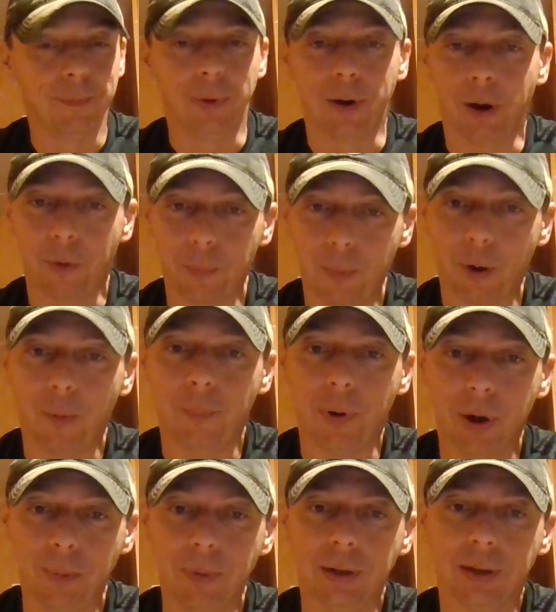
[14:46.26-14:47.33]
But on
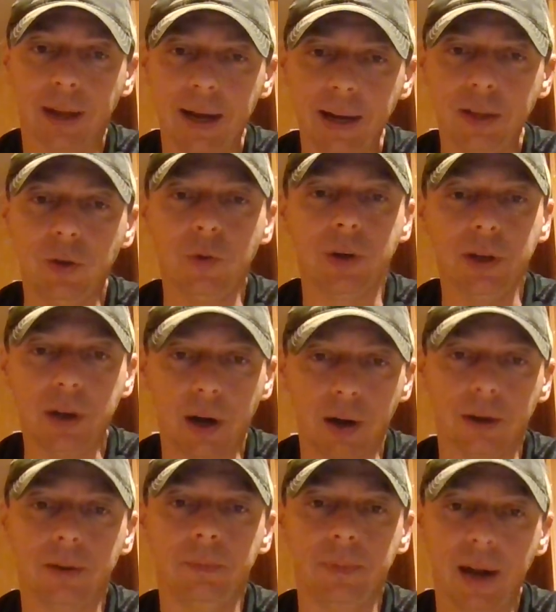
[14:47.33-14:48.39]
public land, you can
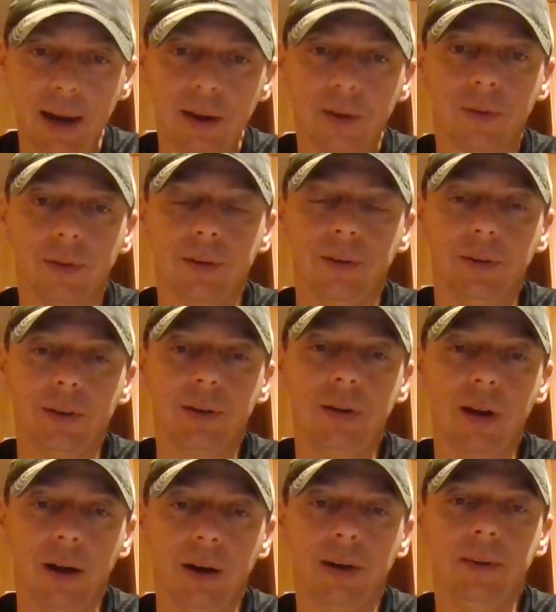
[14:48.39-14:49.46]
hunt him down. You
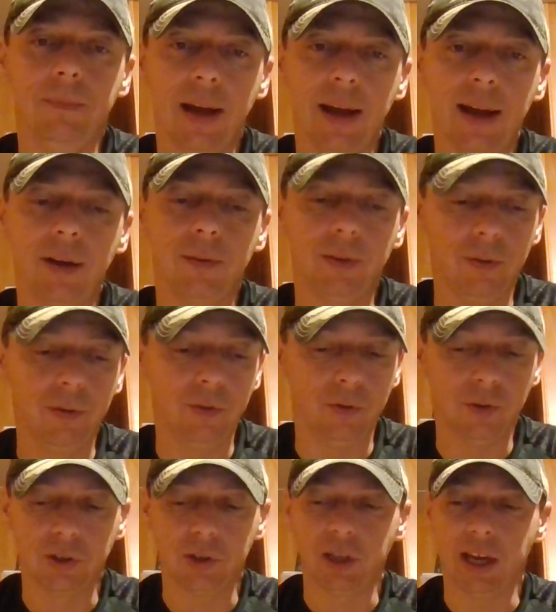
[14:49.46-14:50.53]
can hunt him down. You
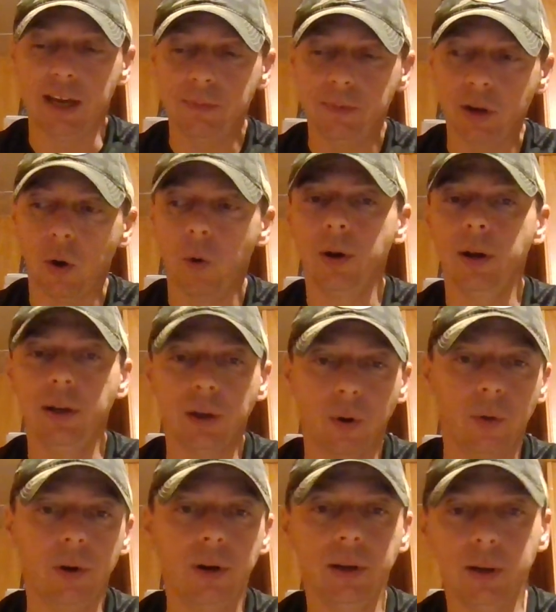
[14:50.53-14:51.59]
just keep going and
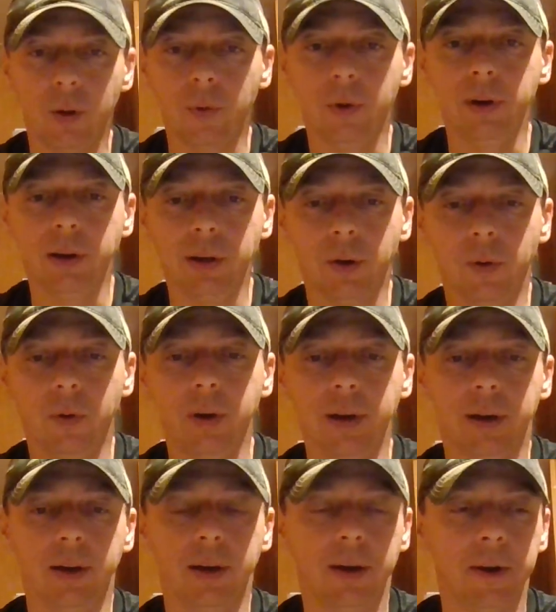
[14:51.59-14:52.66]
going and going and going.
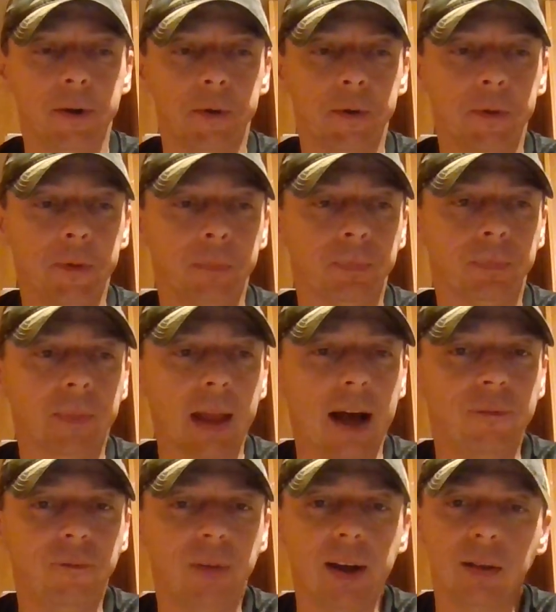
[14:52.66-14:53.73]
And
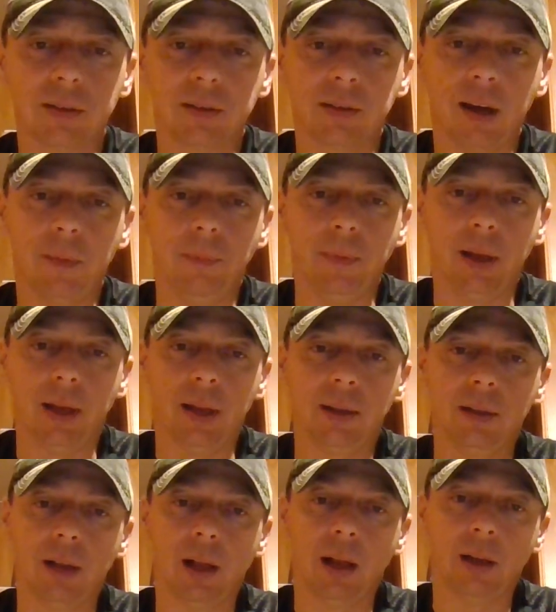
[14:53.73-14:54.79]
I found something that
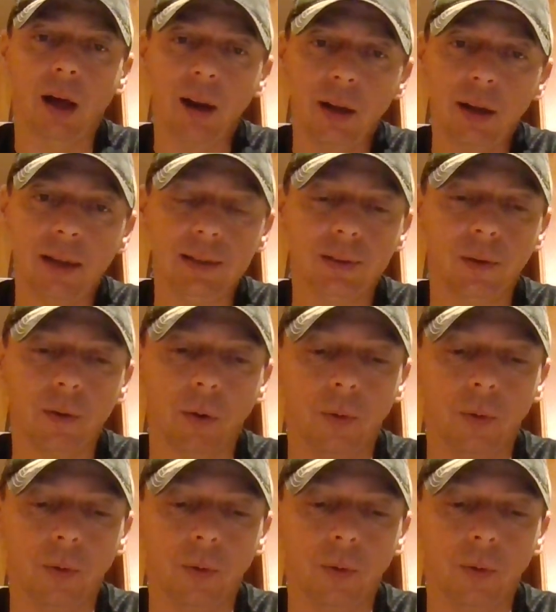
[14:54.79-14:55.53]
a lot of these